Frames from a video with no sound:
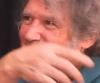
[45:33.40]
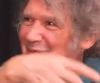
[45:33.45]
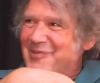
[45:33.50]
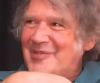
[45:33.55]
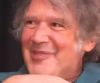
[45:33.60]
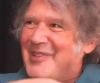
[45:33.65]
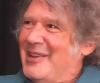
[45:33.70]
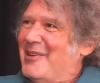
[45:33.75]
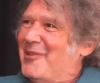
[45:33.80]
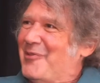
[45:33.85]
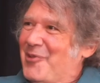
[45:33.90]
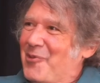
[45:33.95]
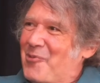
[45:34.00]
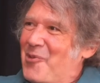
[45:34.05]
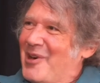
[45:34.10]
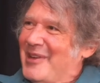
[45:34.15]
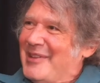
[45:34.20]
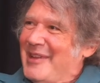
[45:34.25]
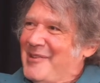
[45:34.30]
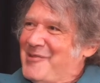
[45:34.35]
if you know if they're
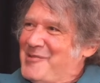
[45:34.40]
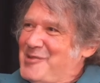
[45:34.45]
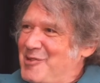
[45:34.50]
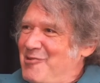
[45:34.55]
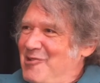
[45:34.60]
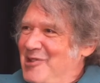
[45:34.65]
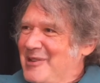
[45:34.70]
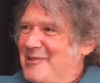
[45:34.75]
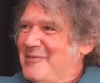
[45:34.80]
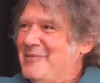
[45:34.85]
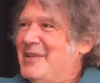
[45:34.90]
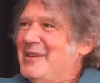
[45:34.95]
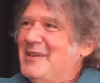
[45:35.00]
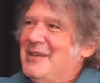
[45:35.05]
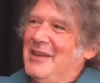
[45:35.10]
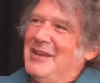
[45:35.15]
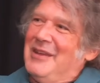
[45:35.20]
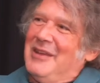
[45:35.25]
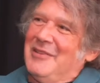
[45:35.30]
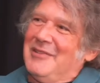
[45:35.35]
walking down the street.
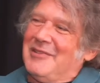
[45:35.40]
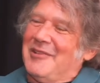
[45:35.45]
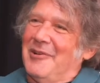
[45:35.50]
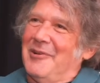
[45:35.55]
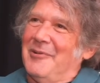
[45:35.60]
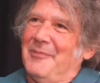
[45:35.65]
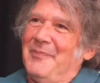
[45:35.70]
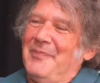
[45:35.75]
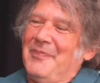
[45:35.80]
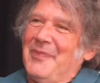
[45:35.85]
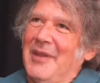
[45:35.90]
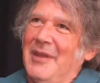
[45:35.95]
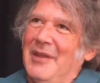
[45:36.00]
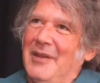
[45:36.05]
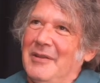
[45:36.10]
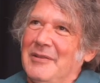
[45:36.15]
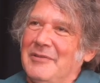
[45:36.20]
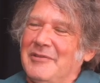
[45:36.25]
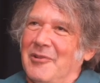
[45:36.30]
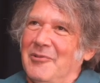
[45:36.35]
Mm-hmm. So,
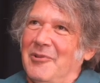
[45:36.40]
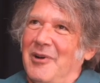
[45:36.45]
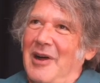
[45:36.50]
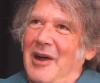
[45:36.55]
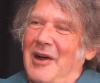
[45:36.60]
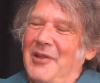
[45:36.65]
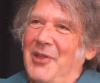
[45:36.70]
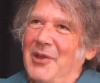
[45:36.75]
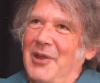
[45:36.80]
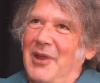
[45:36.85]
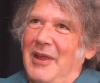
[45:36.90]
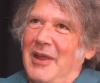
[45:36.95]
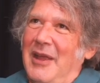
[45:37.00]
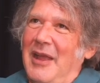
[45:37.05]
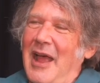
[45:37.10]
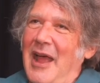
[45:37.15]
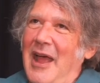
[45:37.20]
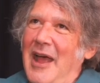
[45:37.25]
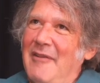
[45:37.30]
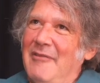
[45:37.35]
so I think
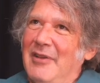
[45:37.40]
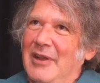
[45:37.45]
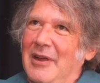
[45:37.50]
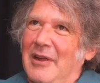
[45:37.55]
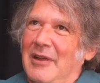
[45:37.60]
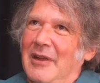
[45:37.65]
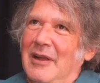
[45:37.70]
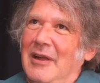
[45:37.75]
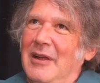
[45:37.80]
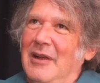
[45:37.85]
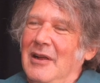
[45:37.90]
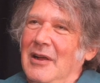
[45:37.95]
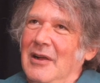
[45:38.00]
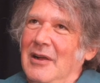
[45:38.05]
having